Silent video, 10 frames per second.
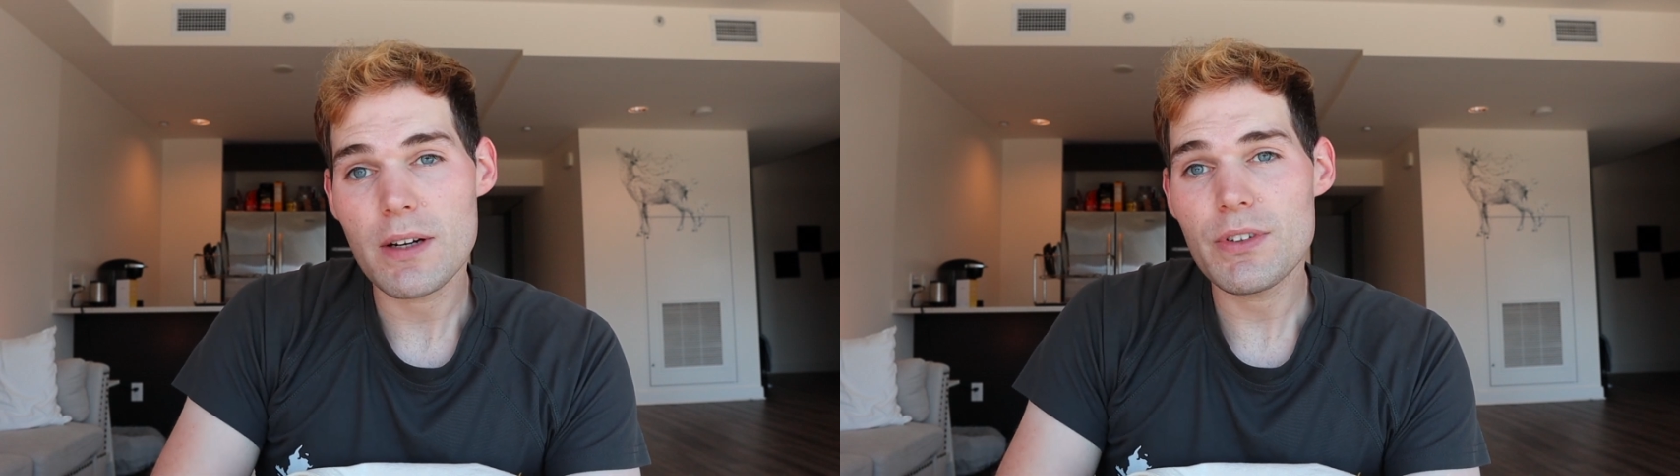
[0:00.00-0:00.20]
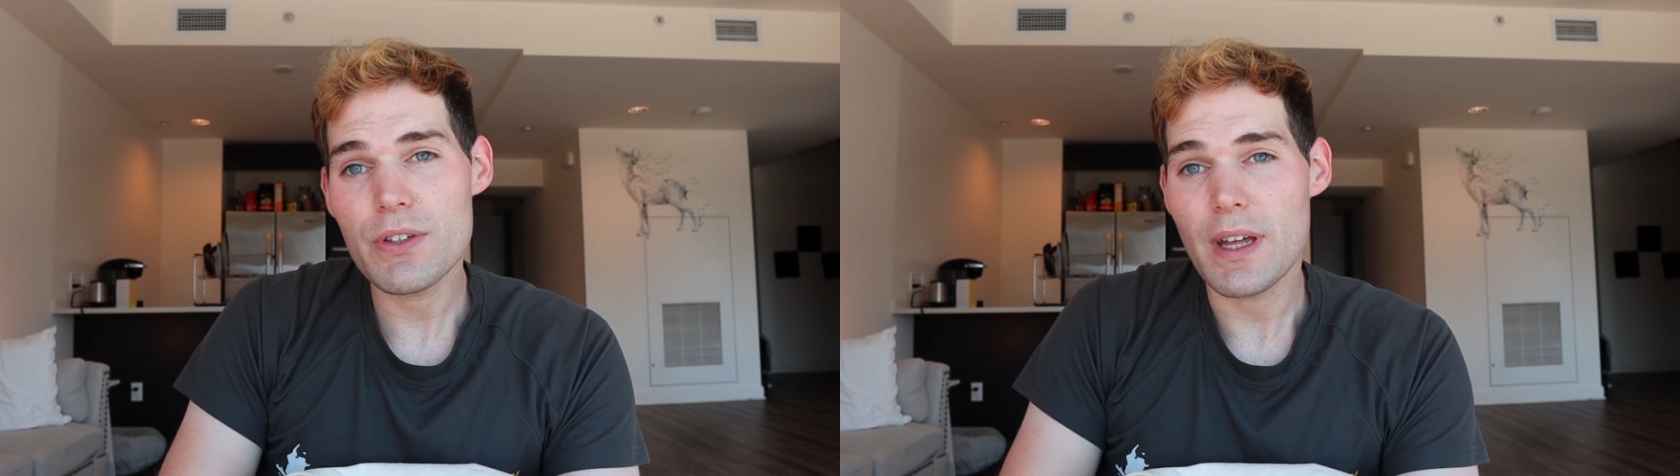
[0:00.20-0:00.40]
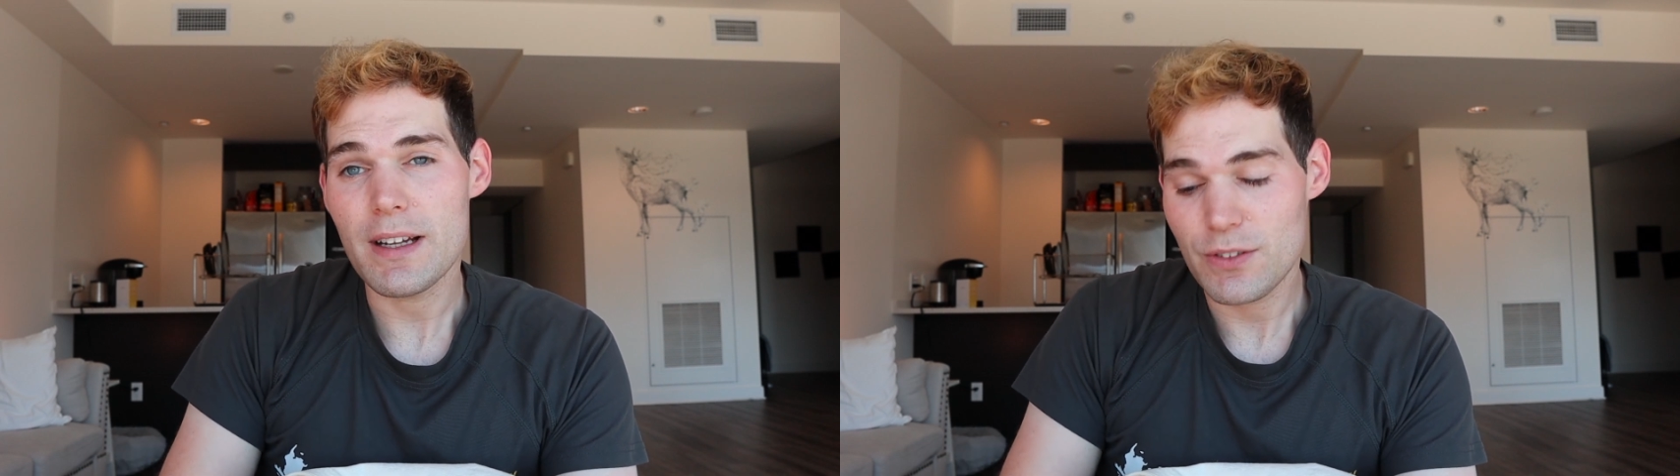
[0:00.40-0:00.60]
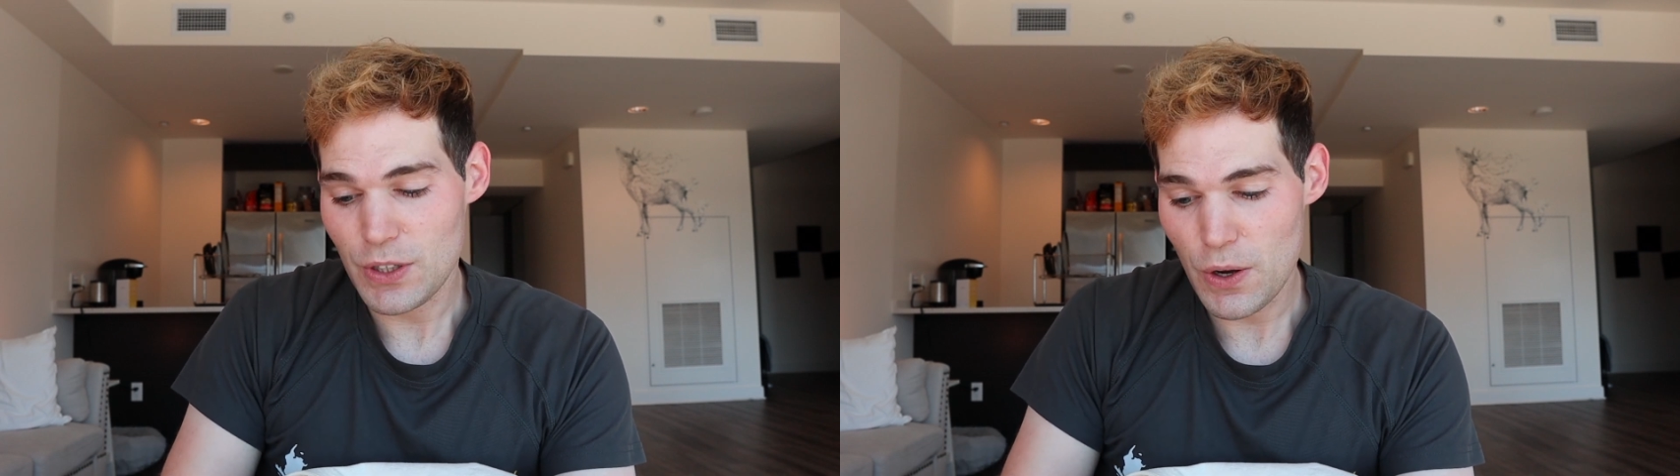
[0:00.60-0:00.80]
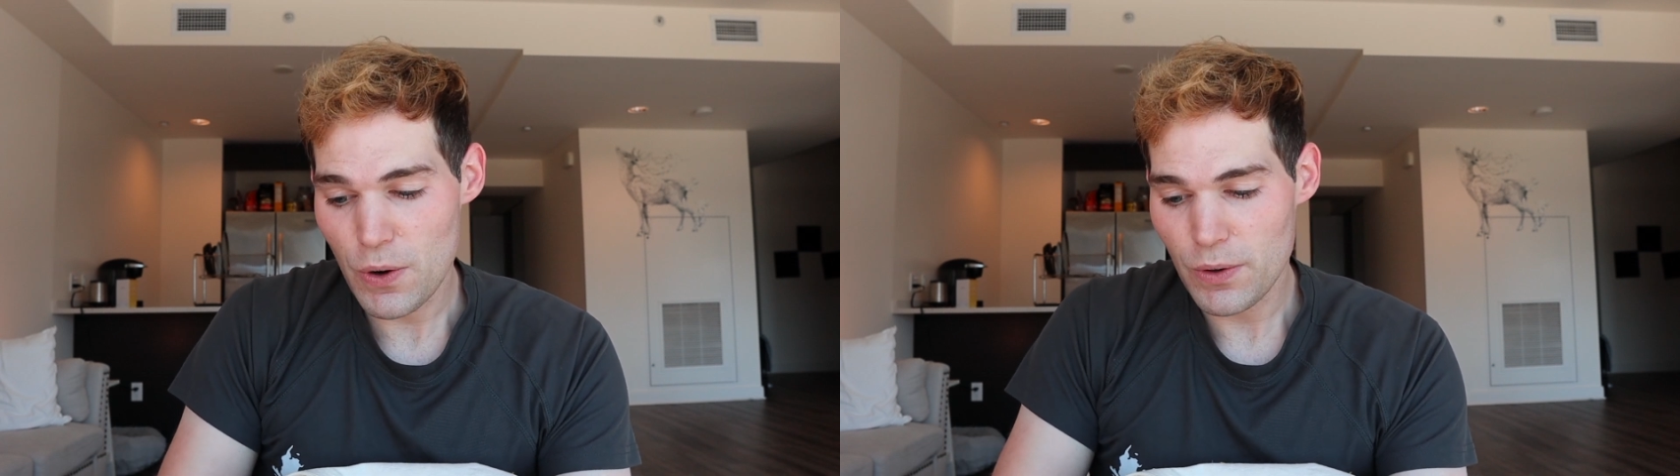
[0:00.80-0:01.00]
never do that.
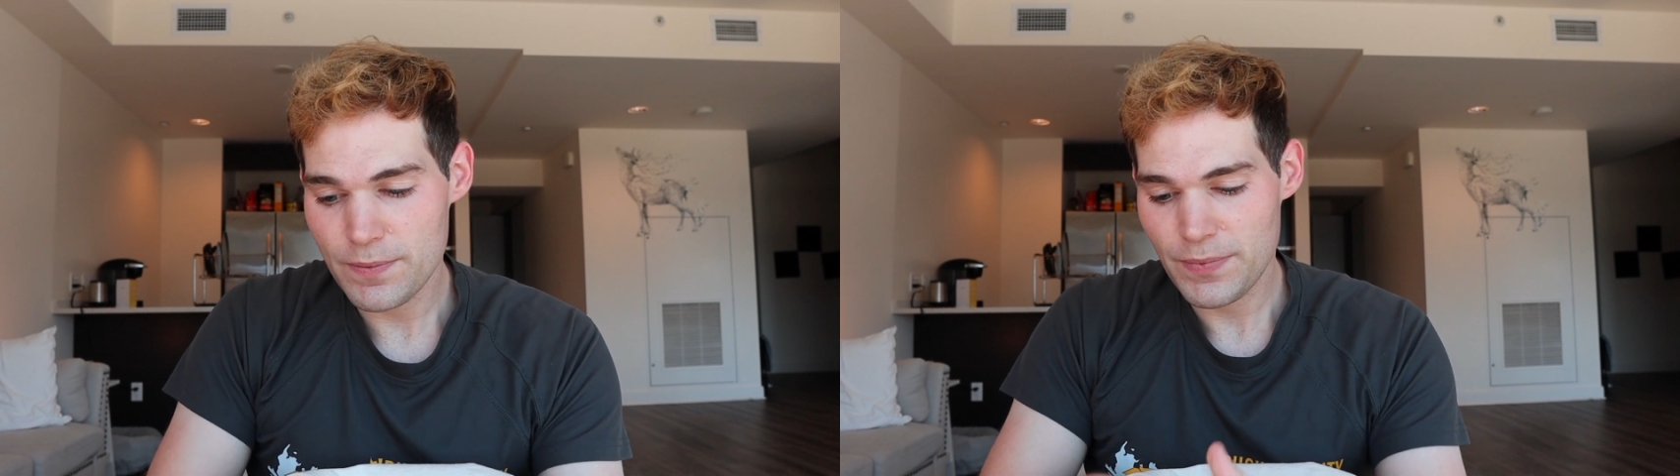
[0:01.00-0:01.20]
So,